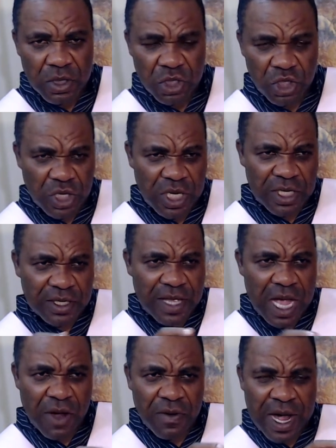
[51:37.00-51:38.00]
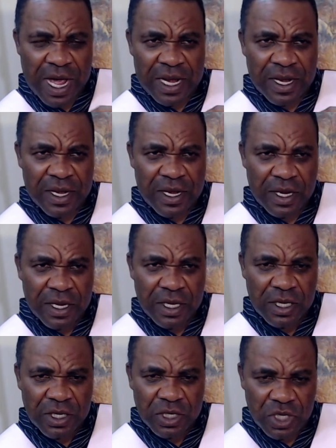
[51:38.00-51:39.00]
She is now an
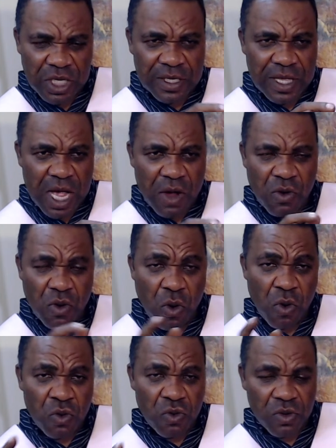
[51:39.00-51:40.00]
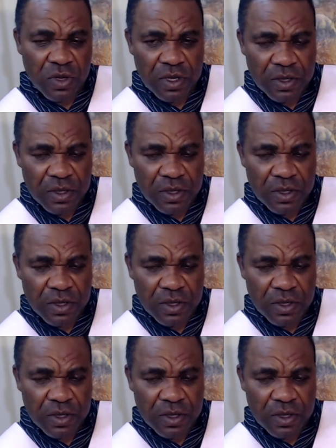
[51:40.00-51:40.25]
she's now old.